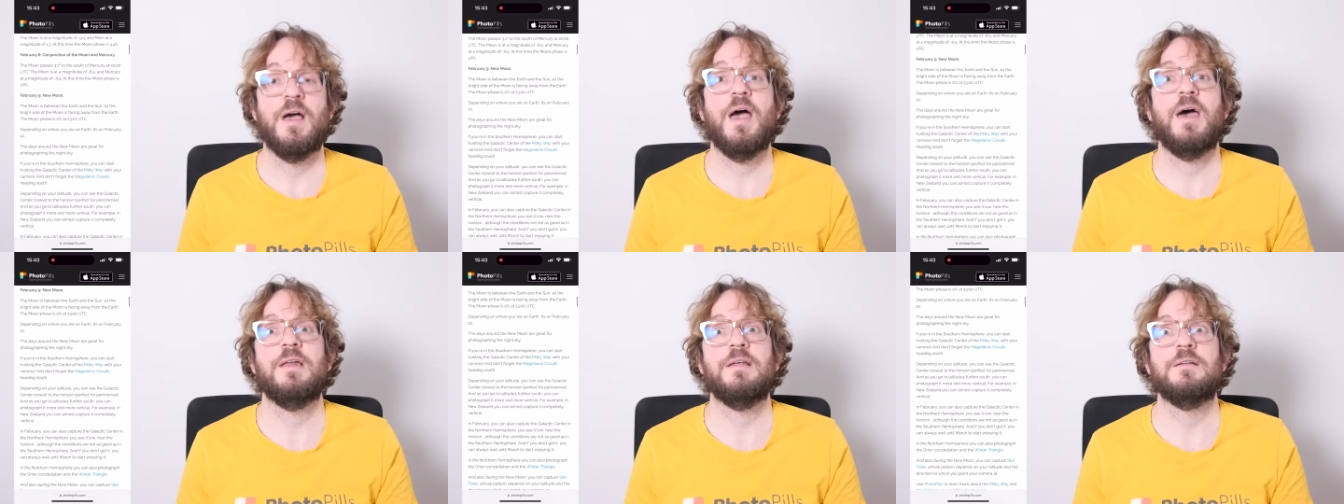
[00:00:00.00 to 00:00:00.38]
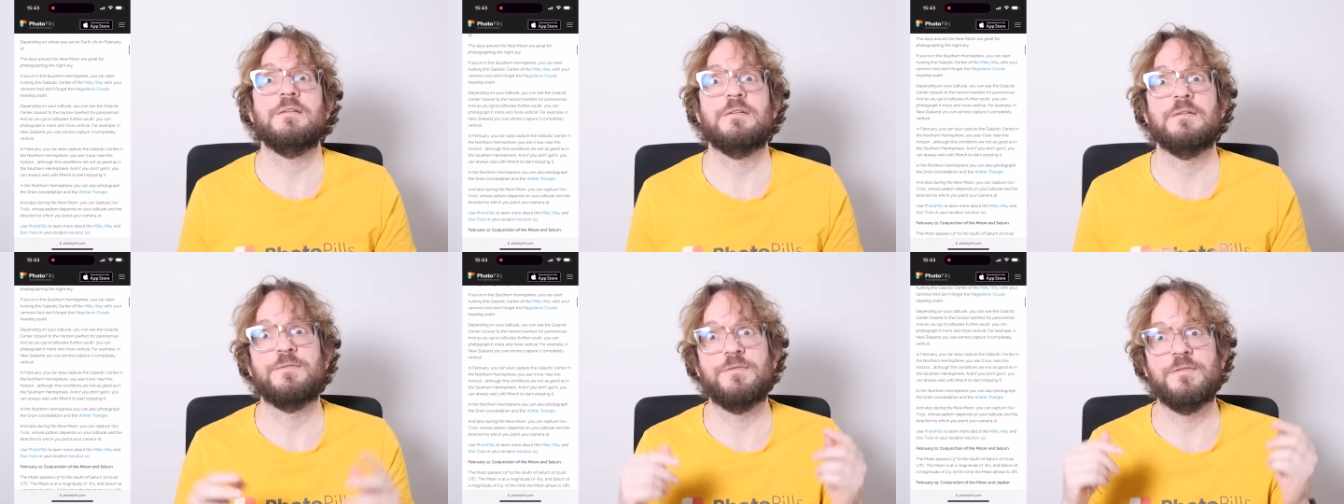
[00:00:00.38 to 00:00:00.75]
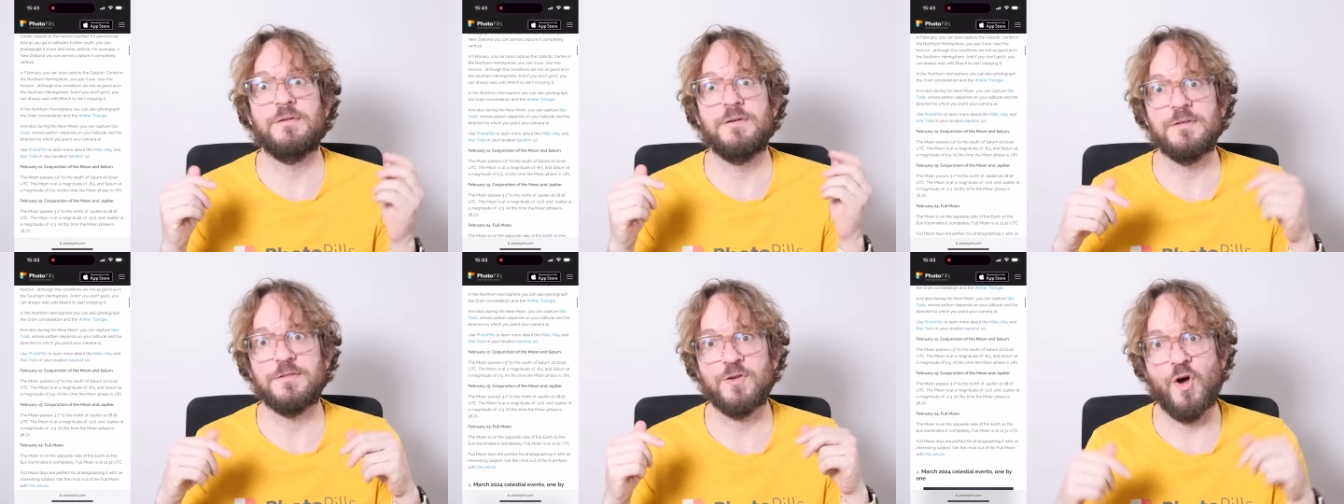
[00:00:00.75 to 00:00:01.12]
and in the
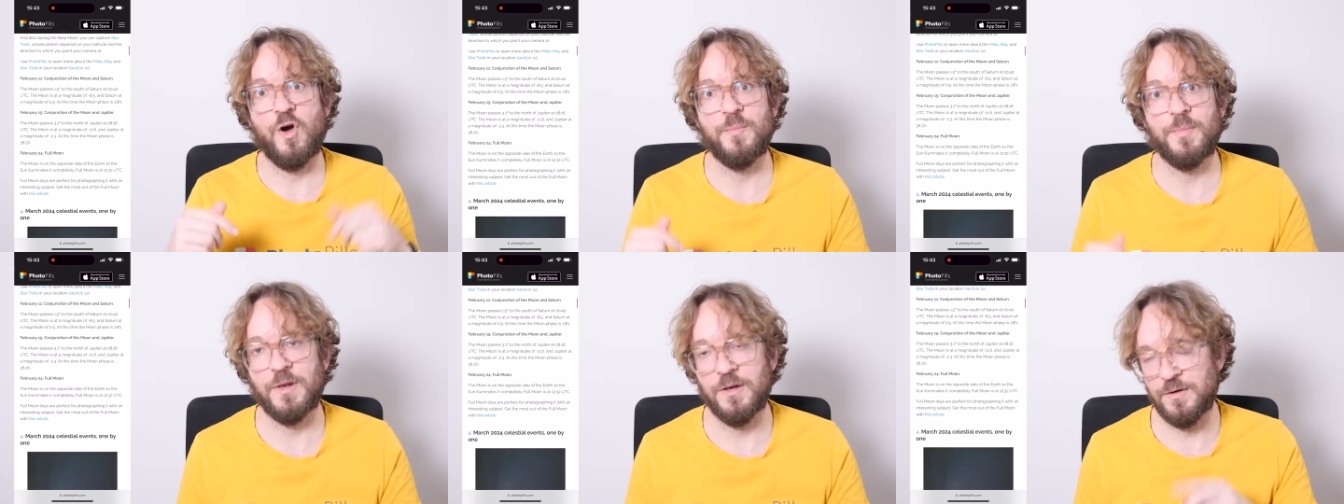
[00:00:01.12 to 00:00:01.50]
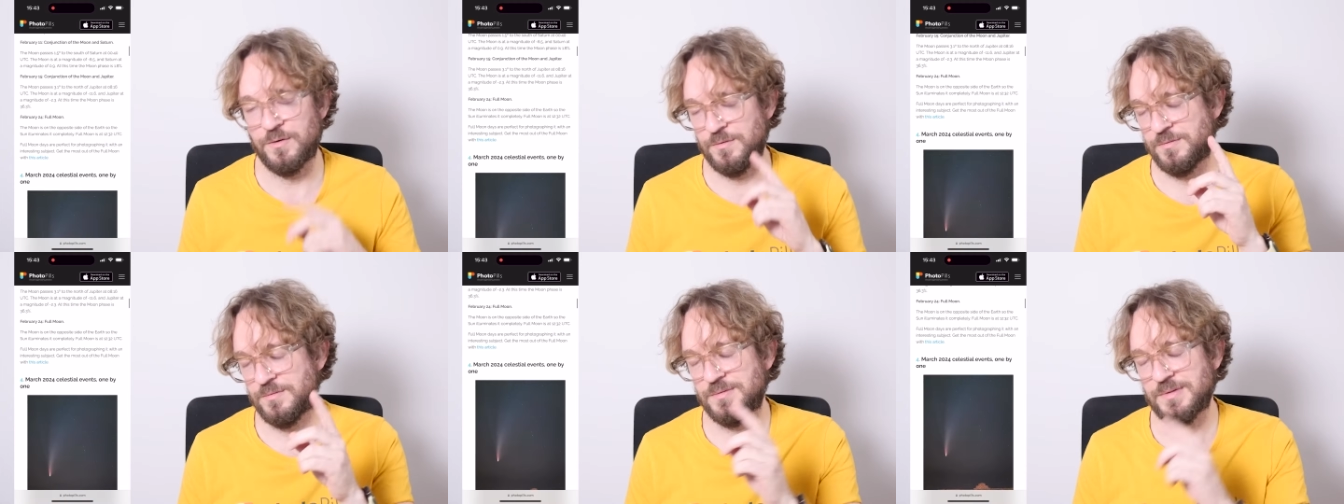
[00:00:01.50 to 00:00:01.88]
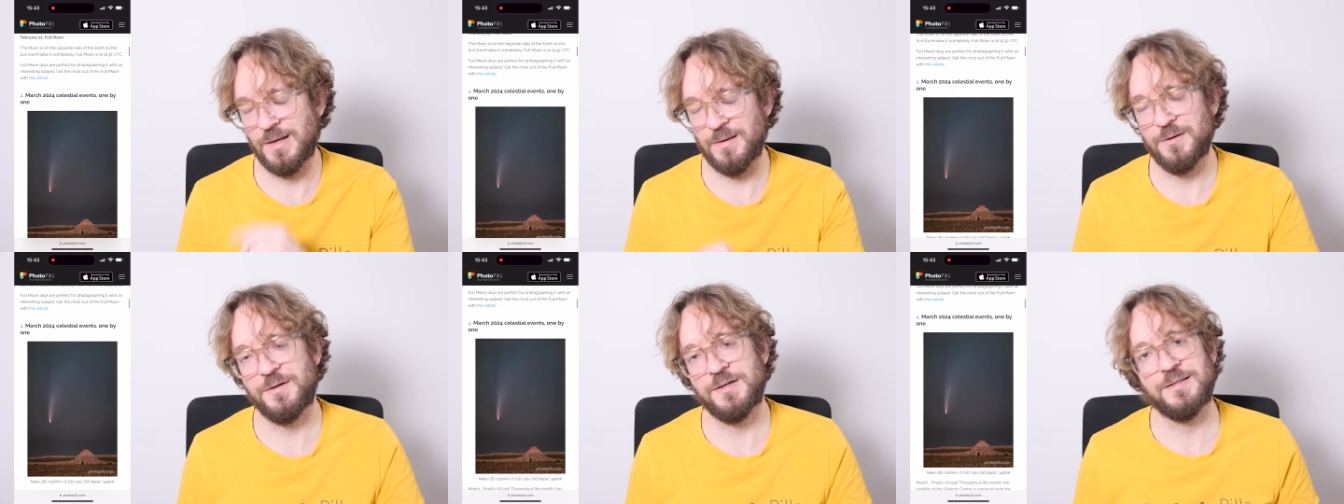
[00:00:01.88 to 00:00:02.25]
first comment below.
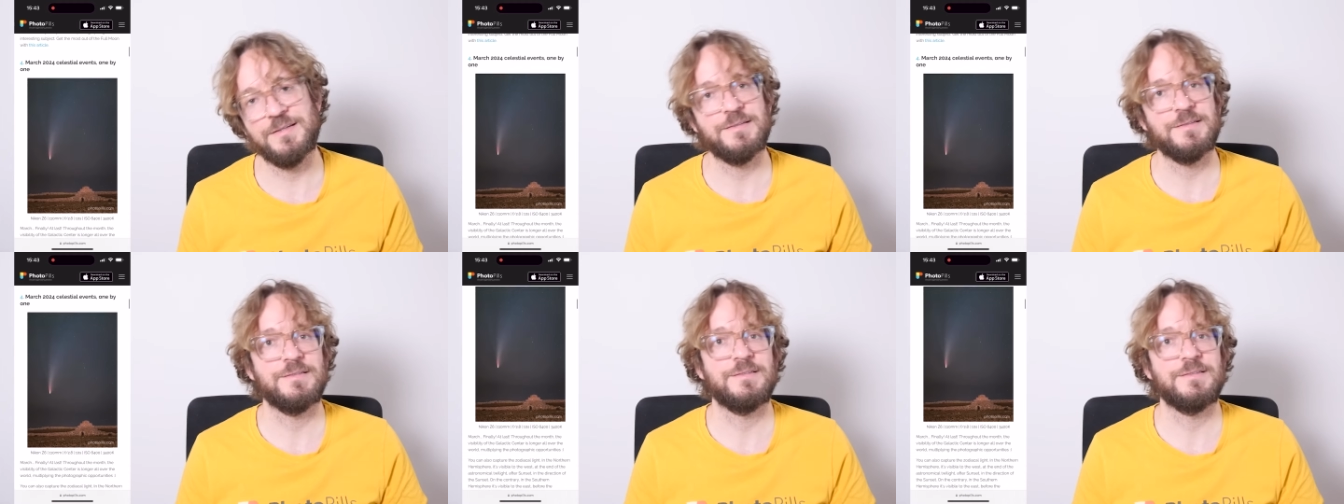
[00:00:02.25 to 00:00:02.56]
Download it.